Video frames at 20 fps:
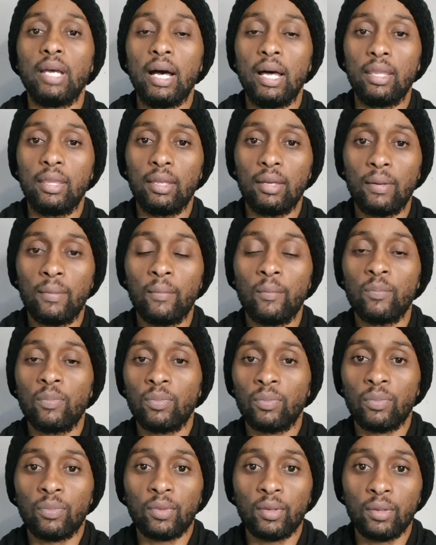other,
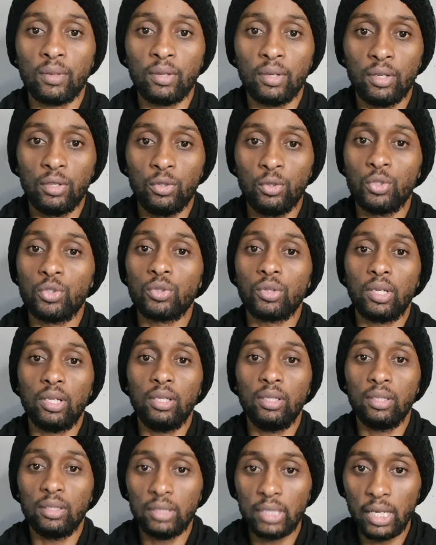
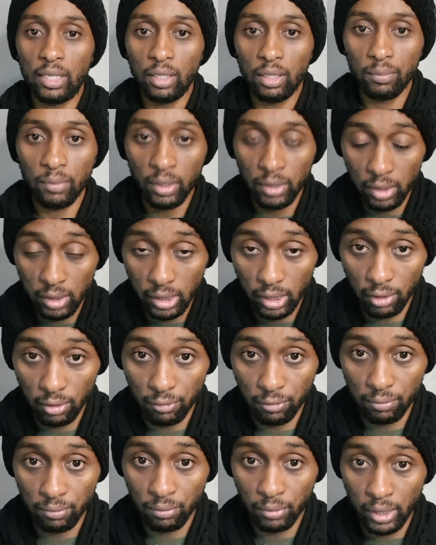usually done in
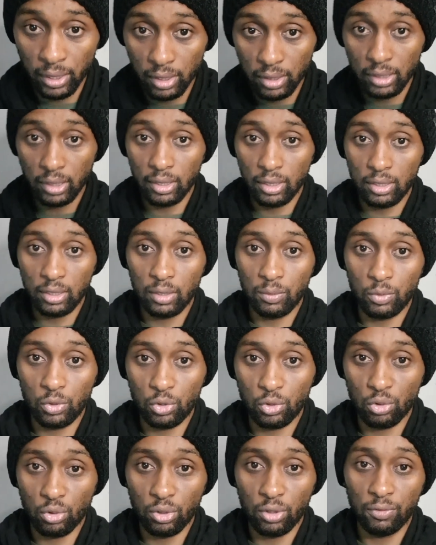monetary terms.
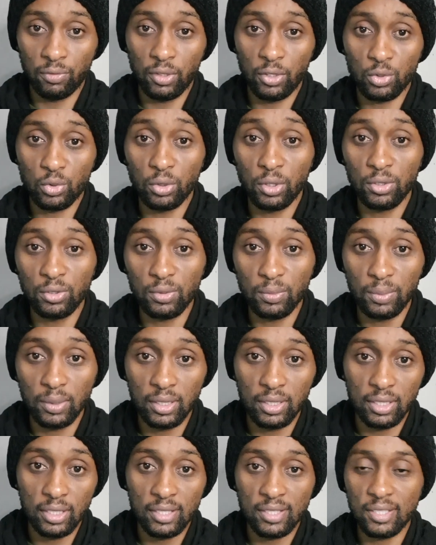So if there's going to be a
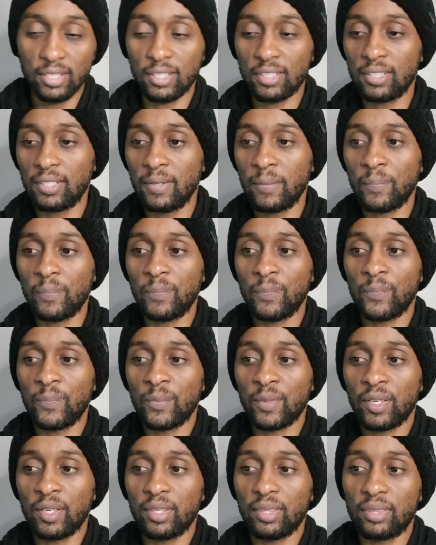transaction,
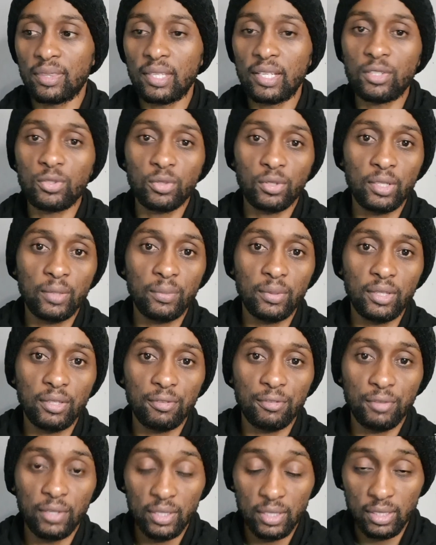that's going to be the
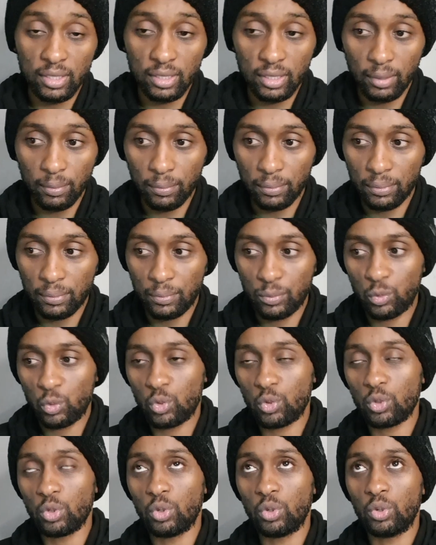first step.
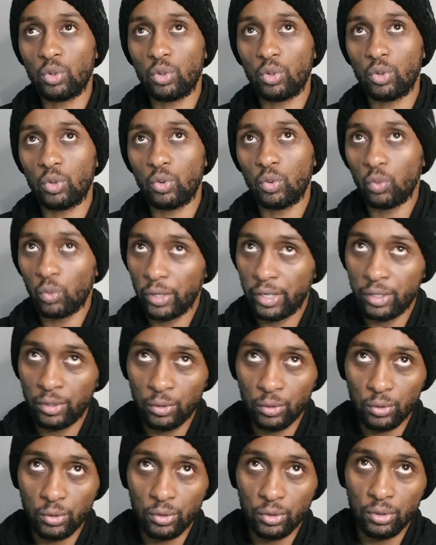So when
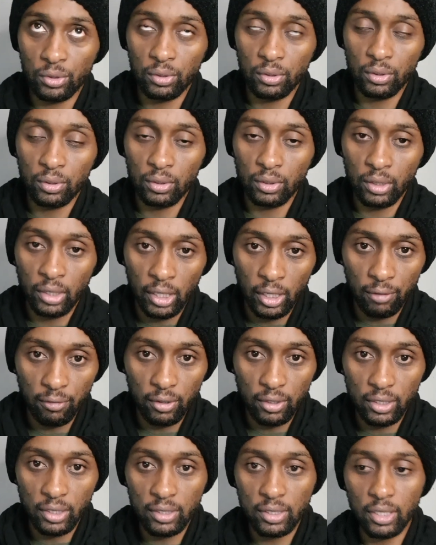you have a
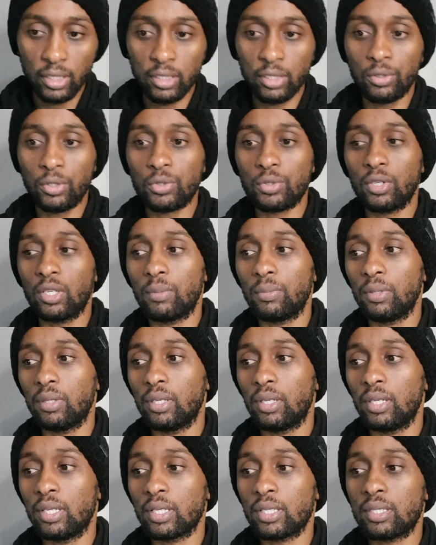transaction, what's going to be the
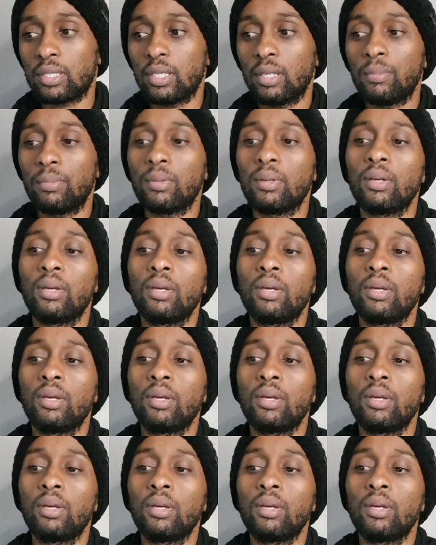next step?